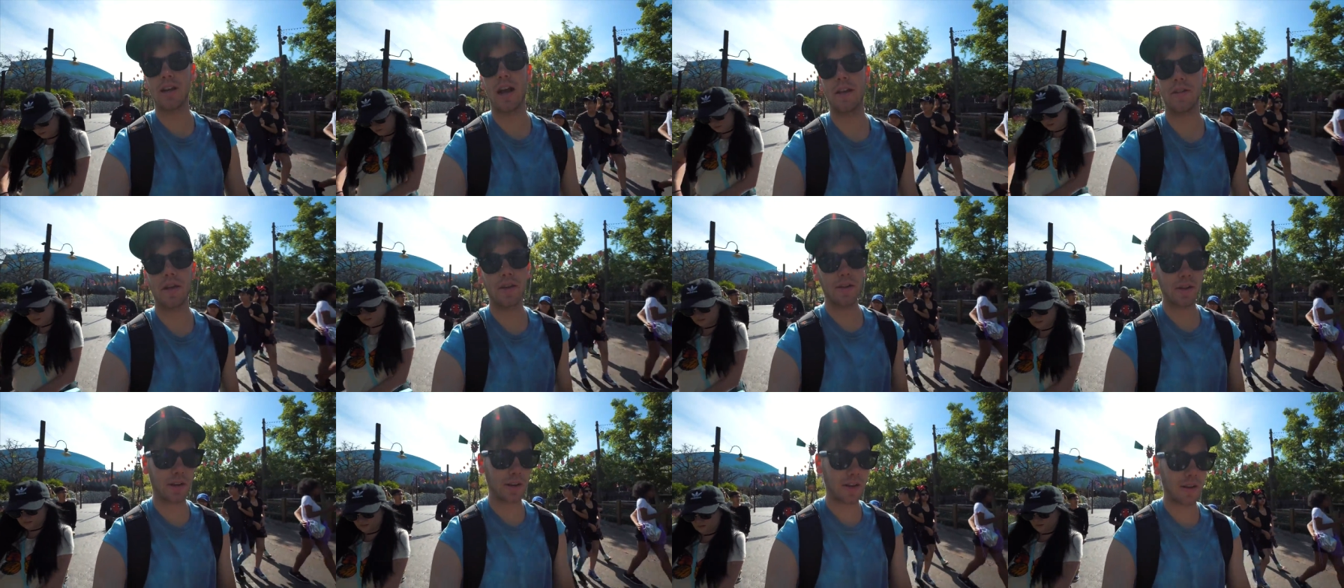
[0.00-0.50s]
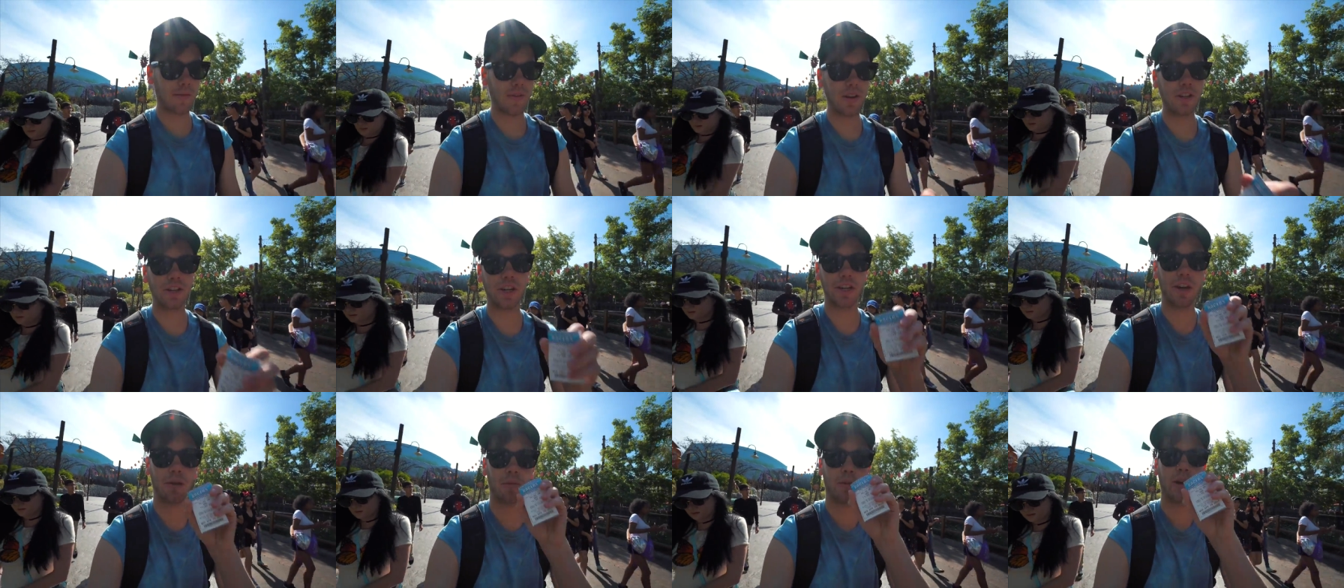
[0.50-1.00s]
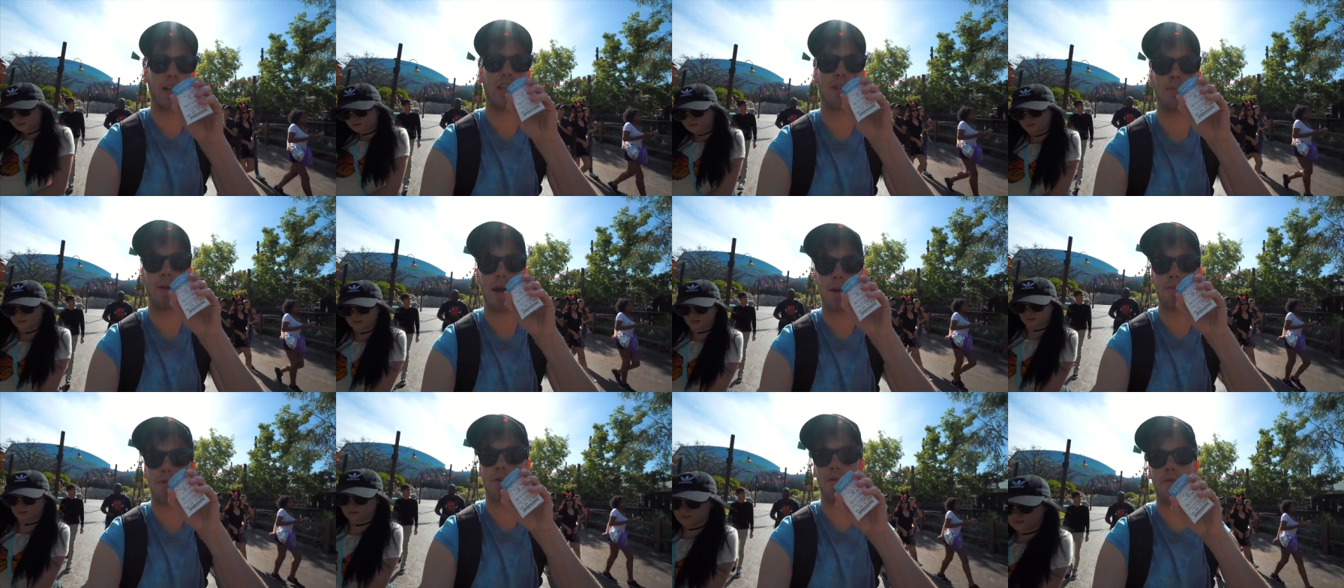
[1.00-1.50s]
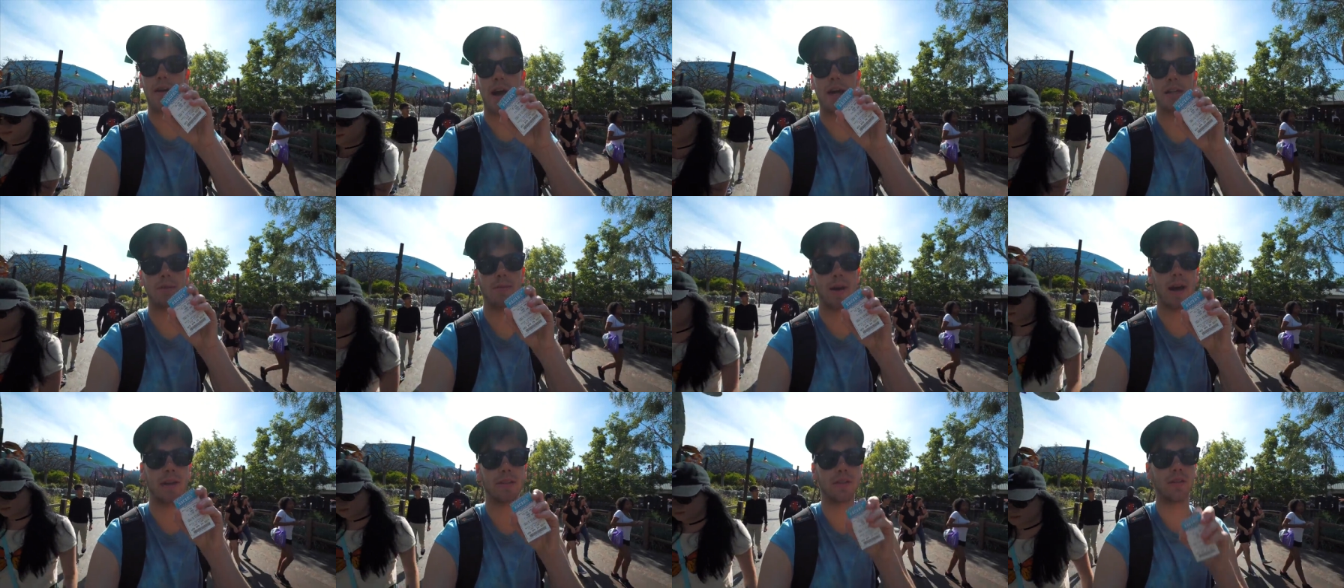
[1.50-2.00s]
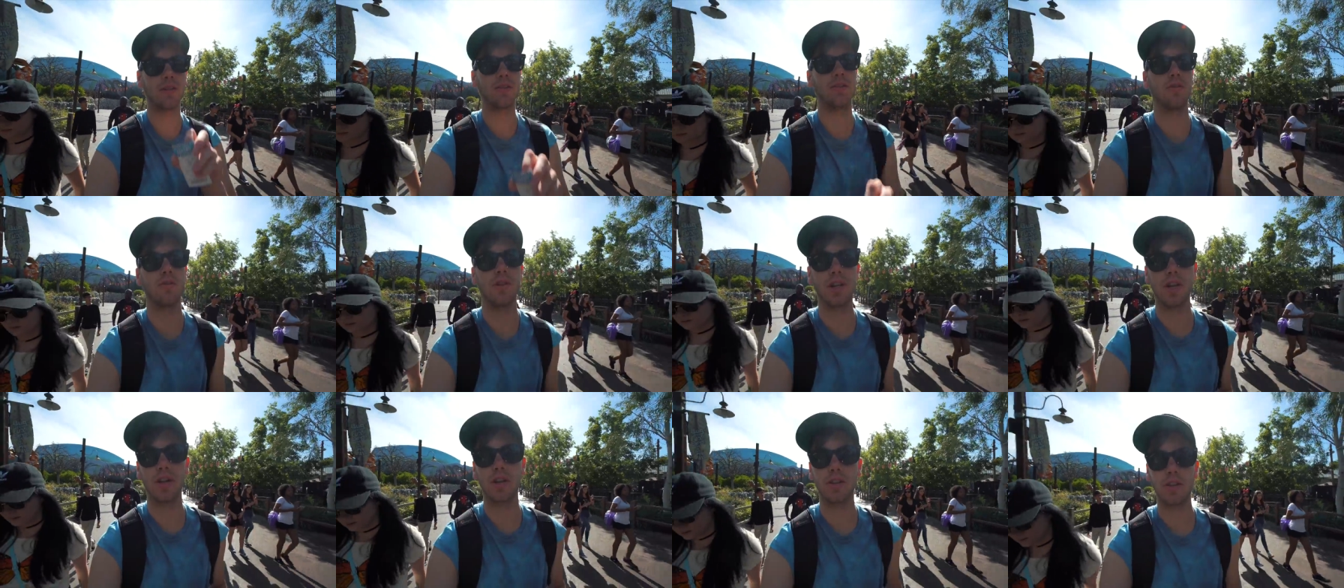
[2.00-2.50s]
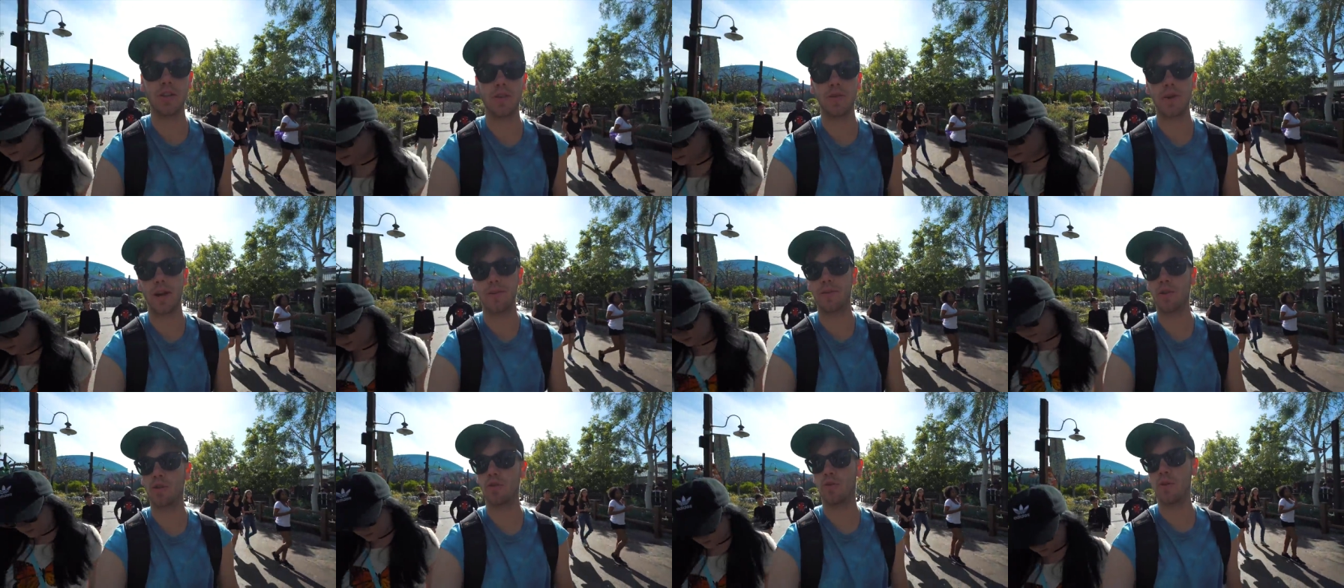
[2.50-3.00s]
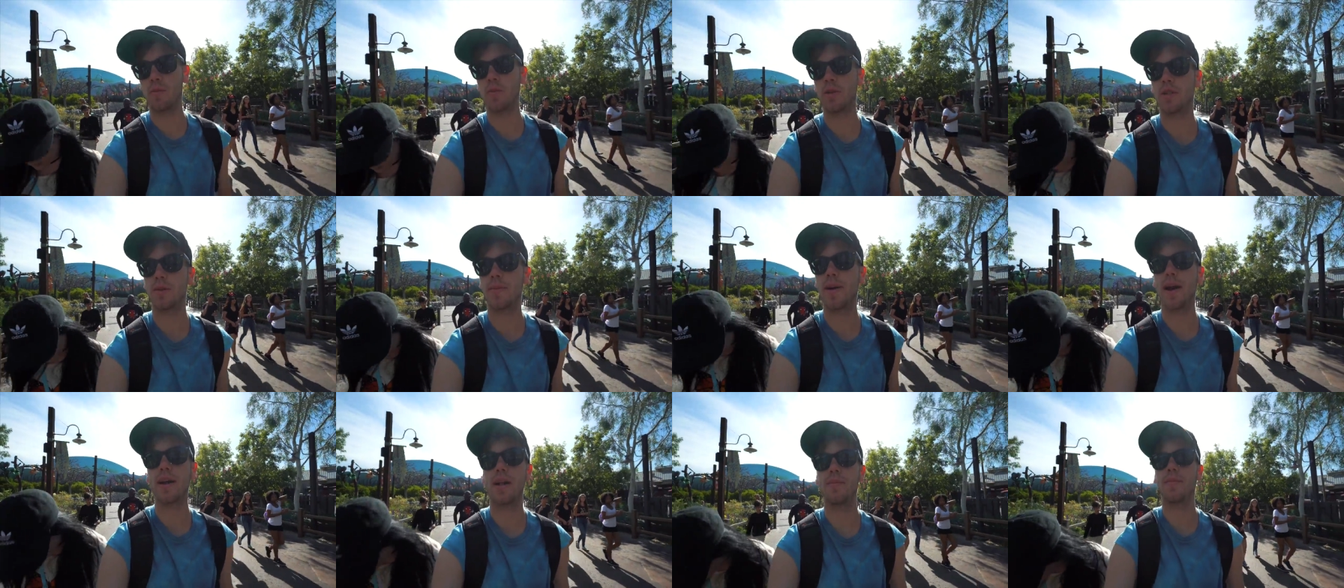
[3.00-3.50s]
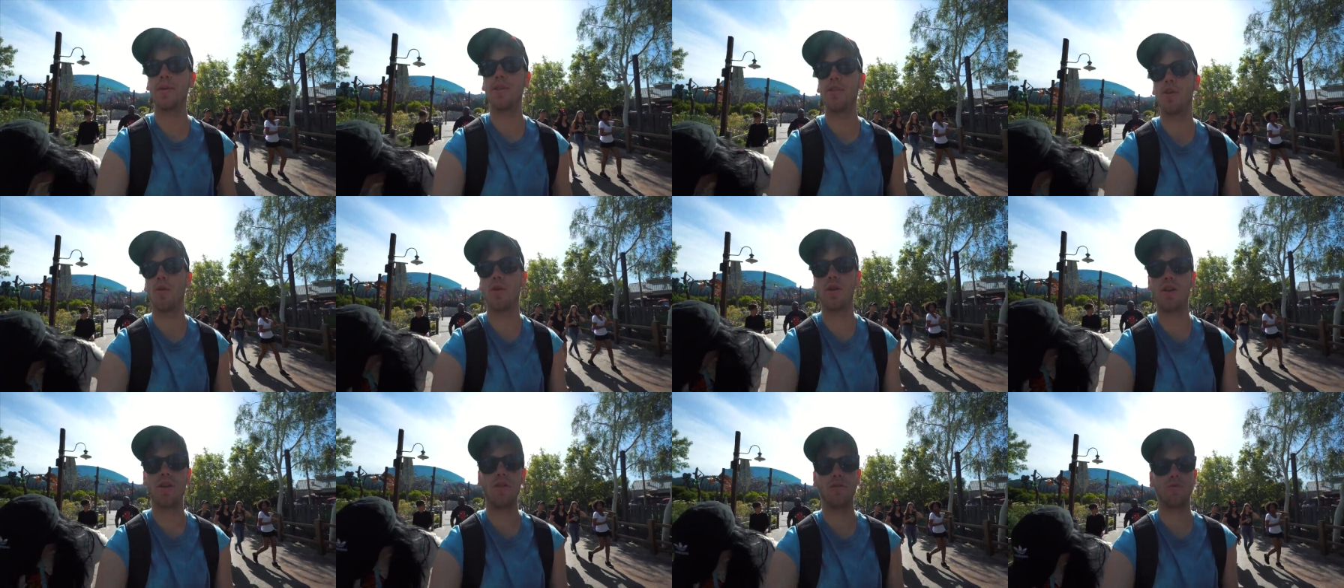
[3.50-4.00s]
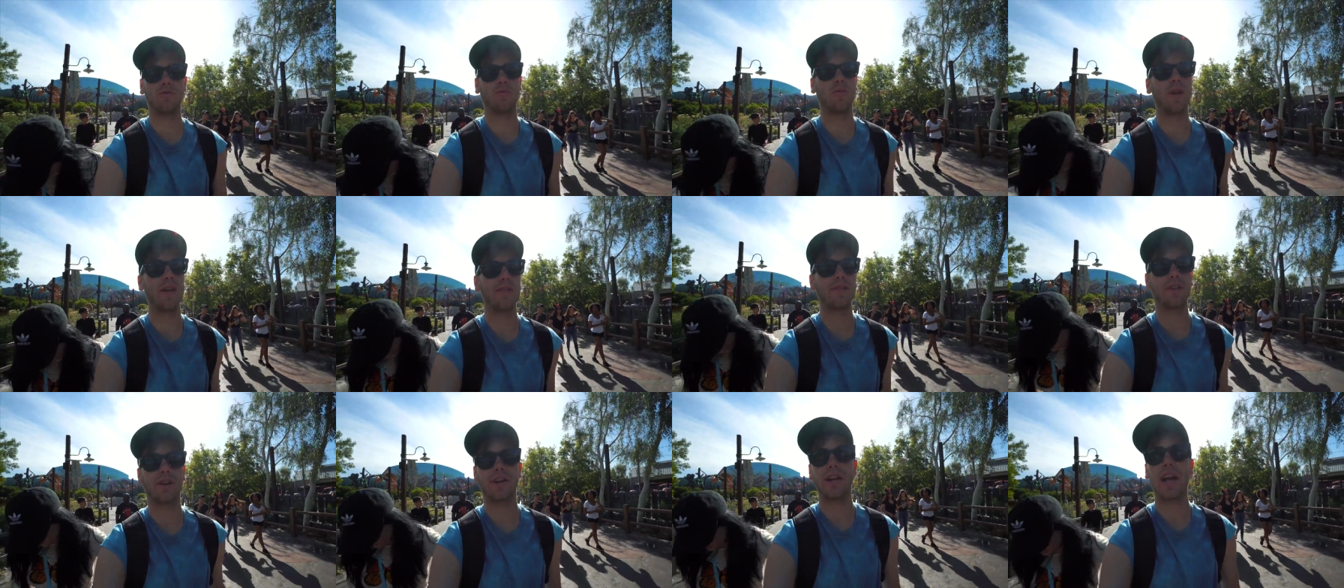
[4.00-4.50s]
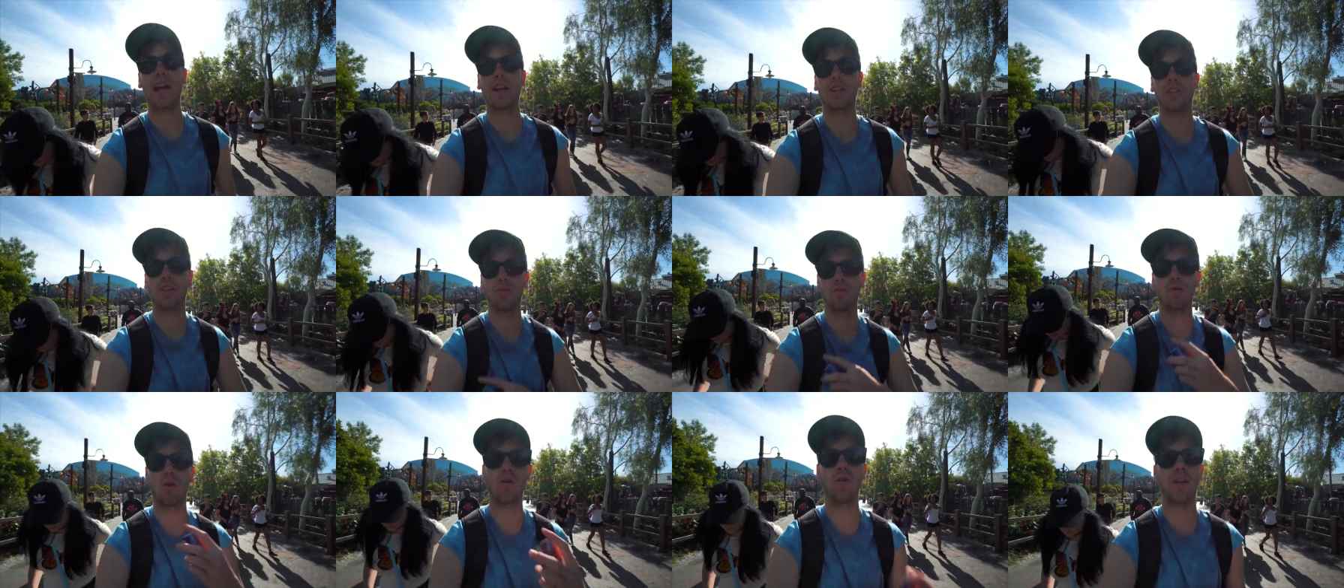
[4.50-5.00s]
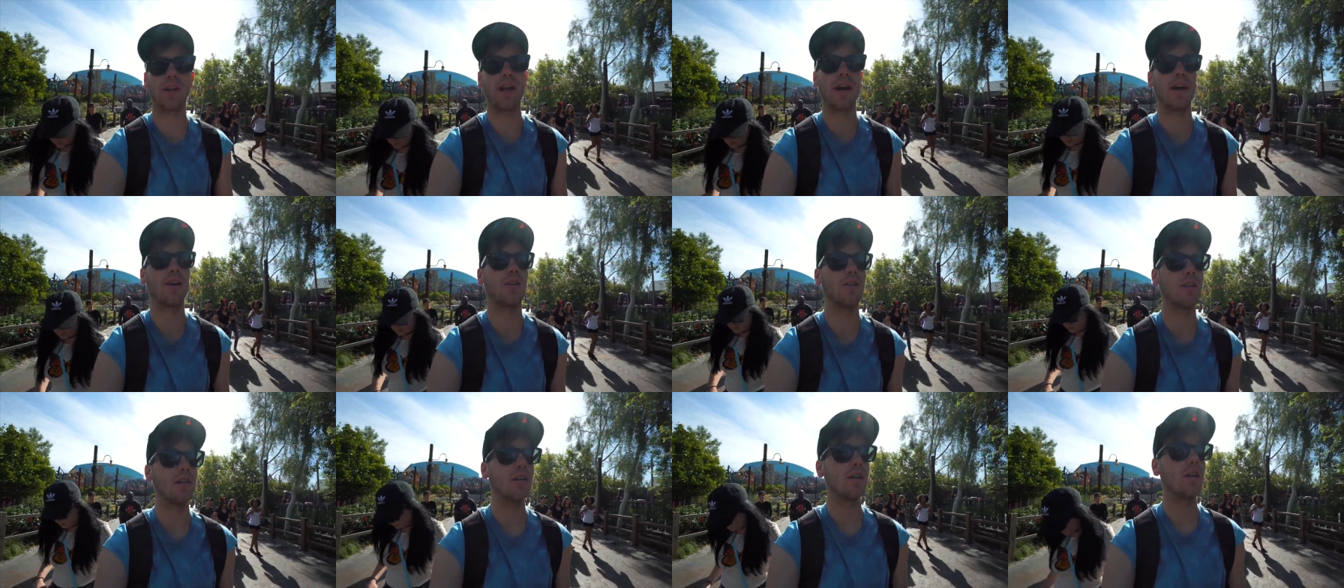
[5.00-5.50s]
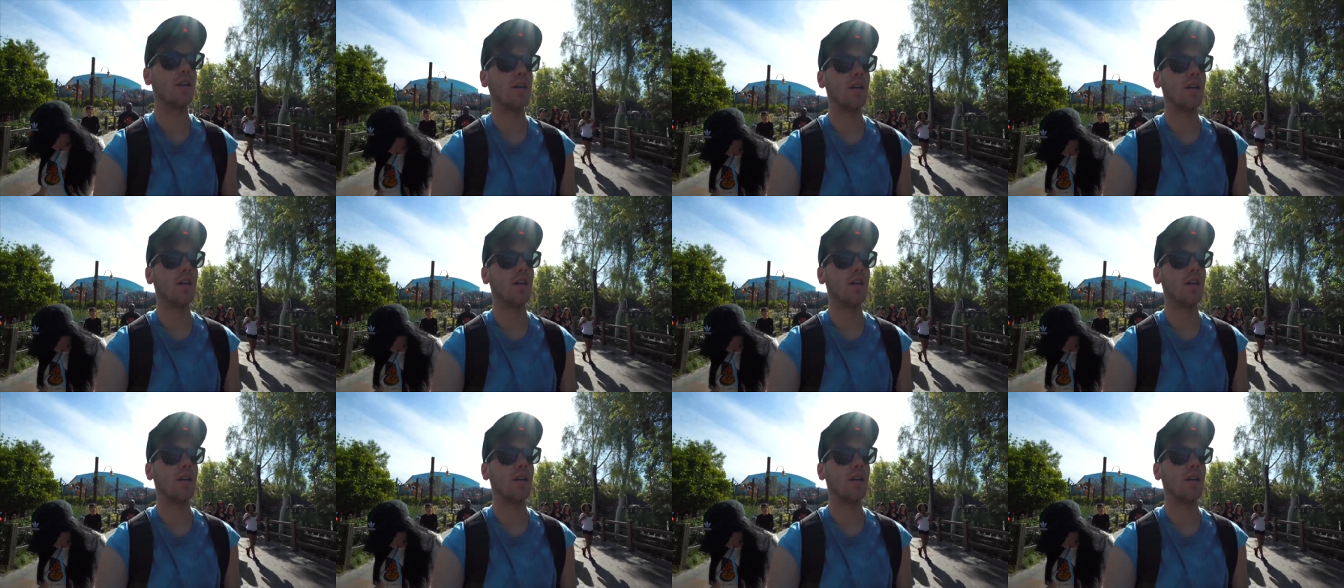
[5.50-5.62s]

I think they're gonna eventually get rid of the paper fast passes soon here too, and I've heard rumors about it, but no one knows when they're gonna actually roll it out.